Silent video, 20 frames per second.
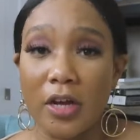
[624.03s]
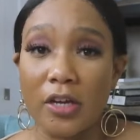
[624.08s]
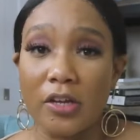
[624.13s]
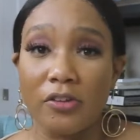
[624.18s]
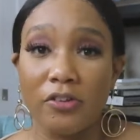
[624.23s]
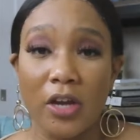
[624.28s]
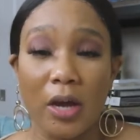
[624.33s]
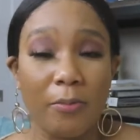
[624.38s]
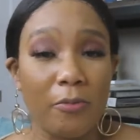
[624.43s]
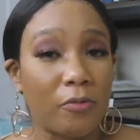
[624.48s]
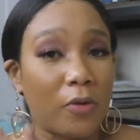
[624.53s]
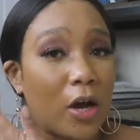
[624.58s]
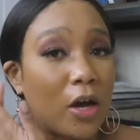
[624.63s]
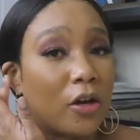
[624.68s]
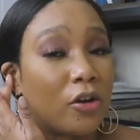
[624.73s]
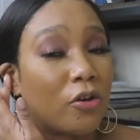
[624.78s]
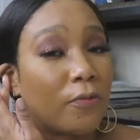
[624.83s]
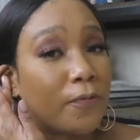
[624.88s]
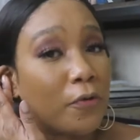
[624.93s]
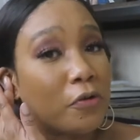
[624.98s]
second time
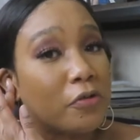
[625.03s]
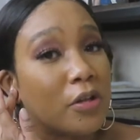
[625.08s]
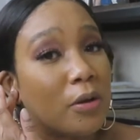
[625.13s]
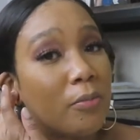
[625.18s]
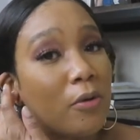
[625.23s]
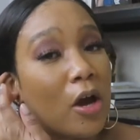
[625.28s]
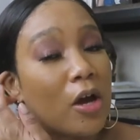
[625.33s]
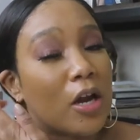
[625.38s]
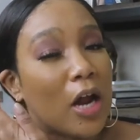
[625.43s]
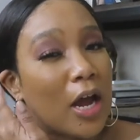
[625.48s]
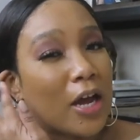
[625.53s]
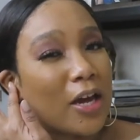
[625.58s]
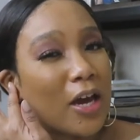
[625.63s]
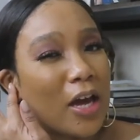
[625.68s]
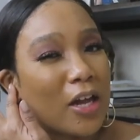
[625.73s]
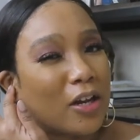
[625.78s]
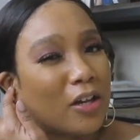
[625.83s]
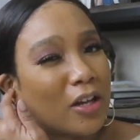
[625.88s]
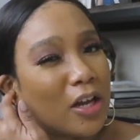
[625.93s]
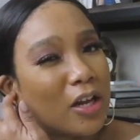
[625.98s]
around. The first time around, I
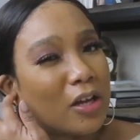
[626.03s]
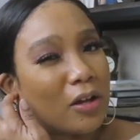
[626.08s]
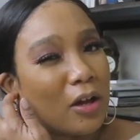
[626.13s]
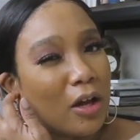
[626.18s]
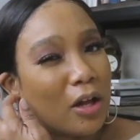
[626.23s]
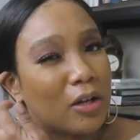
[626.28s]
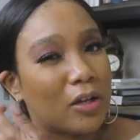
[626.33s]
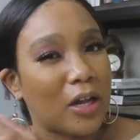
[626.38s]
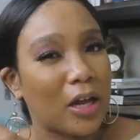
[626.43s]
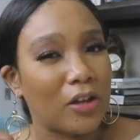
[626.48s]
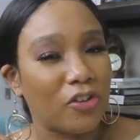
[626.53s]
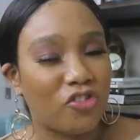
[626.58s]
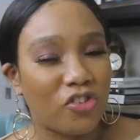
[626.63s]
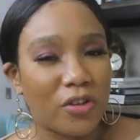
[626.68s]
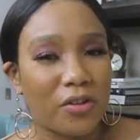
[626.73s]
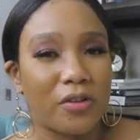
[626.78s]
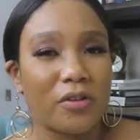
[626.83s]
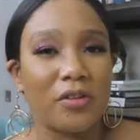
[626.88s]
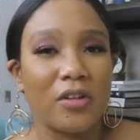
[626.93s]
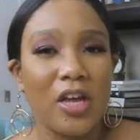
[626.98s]
kind of like
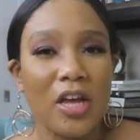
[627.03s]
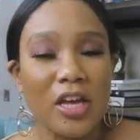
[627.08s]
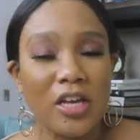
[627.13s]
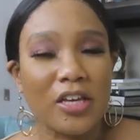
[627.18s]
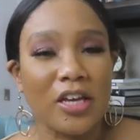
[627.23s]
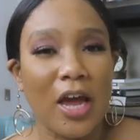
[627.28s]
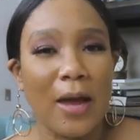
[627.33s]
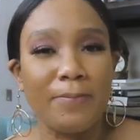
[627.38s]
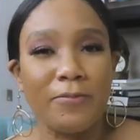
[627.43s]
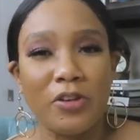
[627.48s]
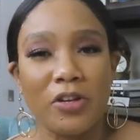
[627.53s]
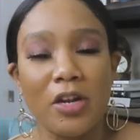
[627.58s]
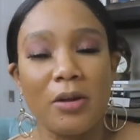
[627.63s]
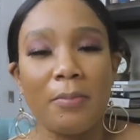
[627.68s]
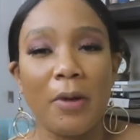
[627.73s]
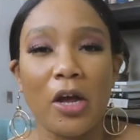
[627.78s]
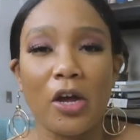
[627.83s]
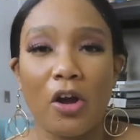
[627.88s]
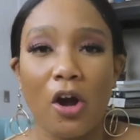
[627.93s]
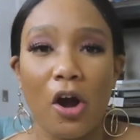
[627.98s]
just kept it
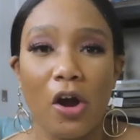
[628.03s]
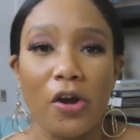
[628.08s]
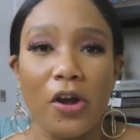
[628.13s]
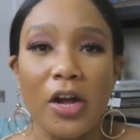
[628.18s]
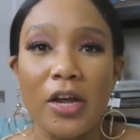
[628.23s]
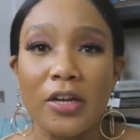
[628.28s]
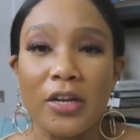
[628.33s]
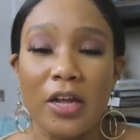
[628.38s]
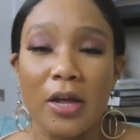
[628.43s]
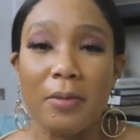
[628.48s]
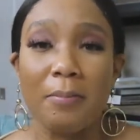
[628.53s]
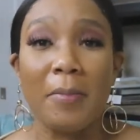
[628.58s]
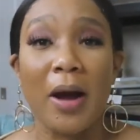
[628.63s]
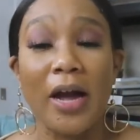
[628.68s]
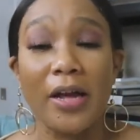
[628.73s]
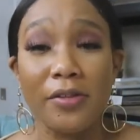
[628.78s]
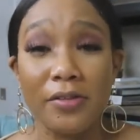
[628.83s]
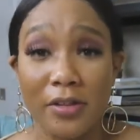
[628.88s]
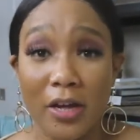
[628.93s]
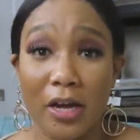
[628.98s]
in my cart, and then
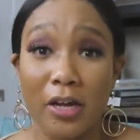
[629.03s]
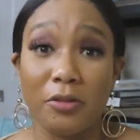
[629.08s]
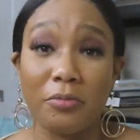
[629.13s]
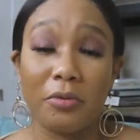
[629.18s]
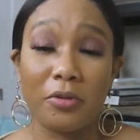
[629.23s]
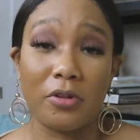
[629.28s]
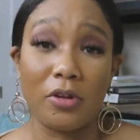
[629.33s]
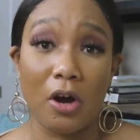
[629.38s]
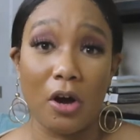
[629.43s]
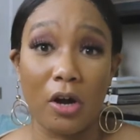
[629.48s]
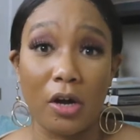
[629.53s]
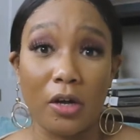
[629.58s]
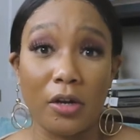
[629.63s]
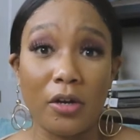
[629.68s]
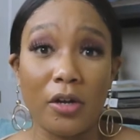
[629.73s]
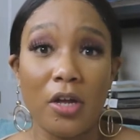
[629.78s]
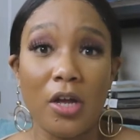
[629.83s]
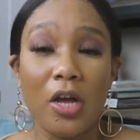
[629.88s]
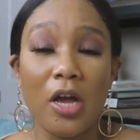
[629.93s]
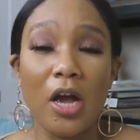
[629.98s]
my size was
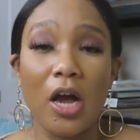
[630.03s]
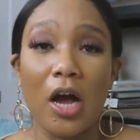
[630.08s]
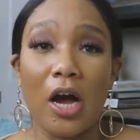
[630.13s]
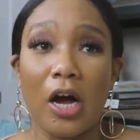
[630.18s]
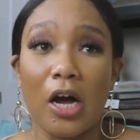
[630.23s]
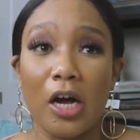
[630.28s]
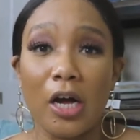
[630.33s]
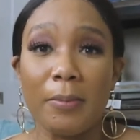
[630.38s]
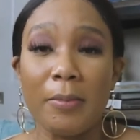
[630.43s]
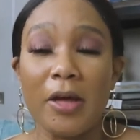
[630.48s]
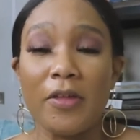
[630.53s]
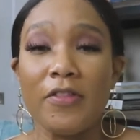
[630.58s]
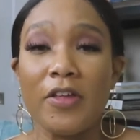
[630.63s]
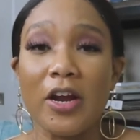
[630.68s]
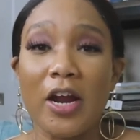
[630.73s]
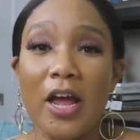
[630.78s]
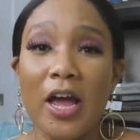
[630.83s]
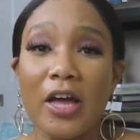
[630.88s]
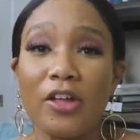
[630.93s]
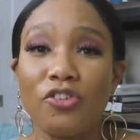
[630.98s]
gone. Um, and
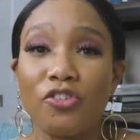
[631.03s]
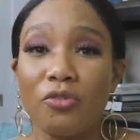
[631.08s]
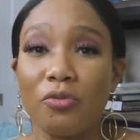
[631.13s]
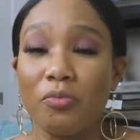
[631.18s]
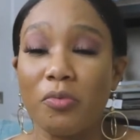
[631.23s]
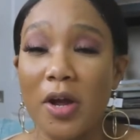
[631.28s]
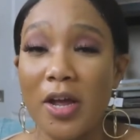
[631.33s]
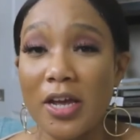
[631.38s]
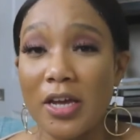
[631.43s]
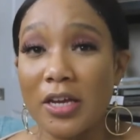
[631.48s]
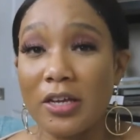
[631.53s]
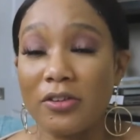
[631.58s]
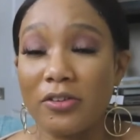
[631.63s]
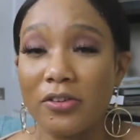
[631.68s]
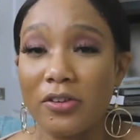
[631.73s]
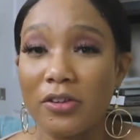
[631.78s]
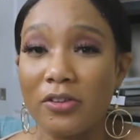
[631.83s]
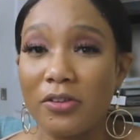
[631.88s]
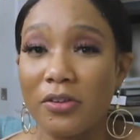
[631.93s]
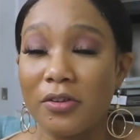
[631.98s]
then I had to wait
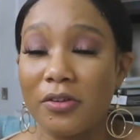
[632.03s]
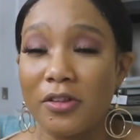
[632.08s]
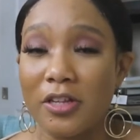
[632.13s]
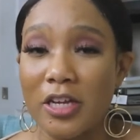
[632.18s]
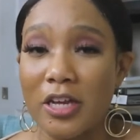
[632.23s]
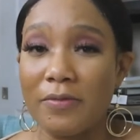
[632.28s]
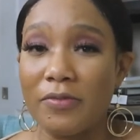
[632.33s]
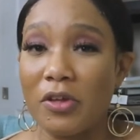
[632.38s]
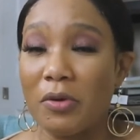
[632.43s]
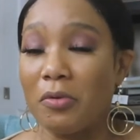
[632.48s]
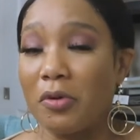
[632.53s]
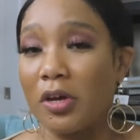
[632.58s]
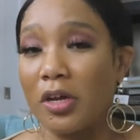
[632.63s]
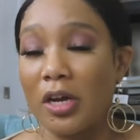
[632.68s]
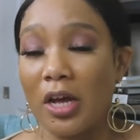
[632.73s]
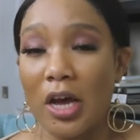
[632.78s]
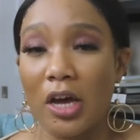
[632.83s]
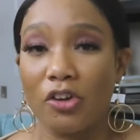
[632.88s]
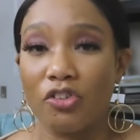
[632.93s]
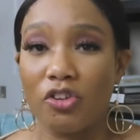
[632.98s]
to see if they were
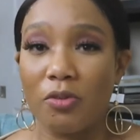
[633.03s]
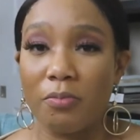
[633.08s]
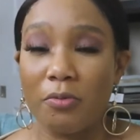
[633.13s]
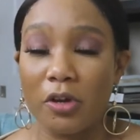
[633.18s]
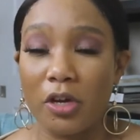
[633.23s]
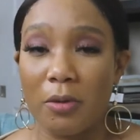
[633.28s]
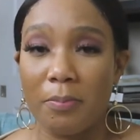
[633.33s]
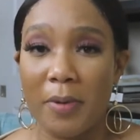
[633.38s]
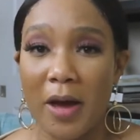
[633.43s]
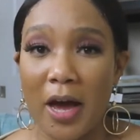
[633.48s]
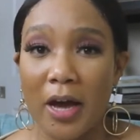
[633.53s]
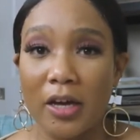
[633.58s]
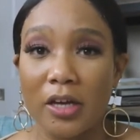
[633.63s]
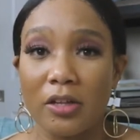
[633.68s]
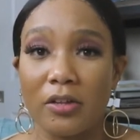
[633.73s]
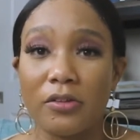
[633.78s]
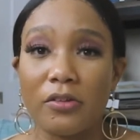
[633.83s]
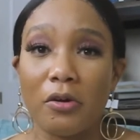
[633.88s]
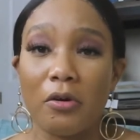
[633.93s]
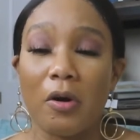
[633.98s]
gonna actually bring it back.
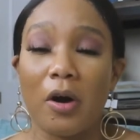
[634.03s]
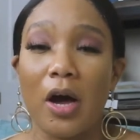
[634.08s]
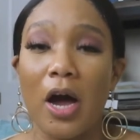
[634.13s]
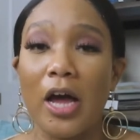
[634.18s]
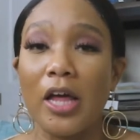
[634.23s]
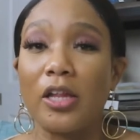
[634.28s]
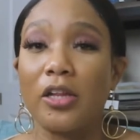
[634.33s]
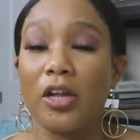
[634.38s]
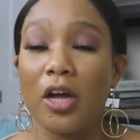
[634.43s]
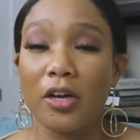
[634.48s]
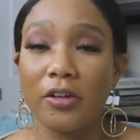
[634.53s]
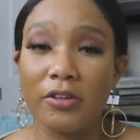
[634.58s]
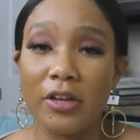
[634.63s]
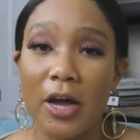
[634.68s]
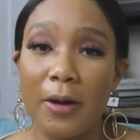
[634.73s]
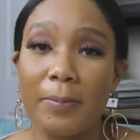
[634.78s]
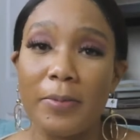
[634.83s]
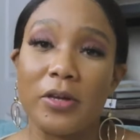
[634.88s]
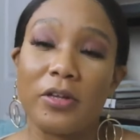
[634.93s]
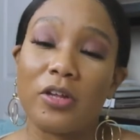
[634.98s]
And so I lucked
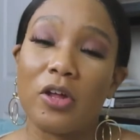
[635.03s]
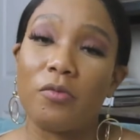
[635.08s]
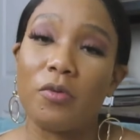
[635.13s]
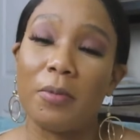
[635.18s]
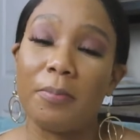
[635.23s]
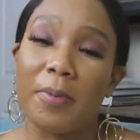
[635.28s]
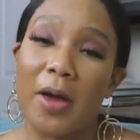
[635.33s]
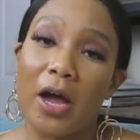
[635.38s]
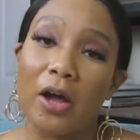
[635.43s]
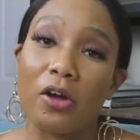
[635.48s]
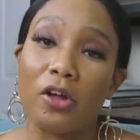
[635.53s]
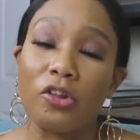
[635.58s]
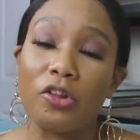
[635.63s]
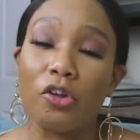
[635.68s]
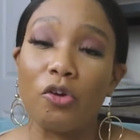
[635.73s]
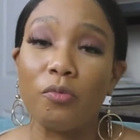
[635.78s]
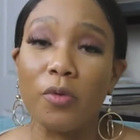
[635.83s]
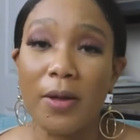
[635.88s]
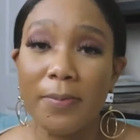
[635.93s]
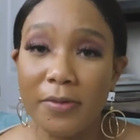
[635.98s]
out because I went back on
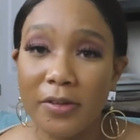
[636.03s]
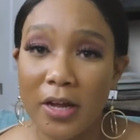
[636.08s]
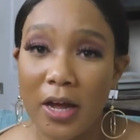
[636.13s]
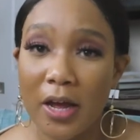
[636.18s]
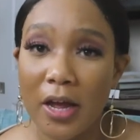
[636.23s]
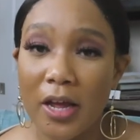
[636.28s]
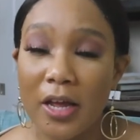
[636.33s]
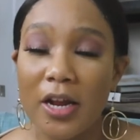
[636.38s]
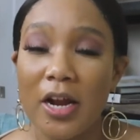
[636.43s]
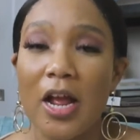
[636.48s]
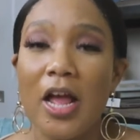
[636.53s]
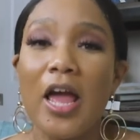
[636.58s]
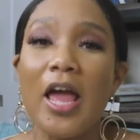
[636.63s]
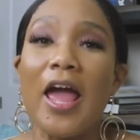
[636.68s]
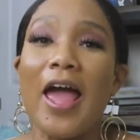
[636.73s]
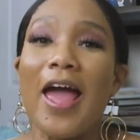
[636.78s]
their website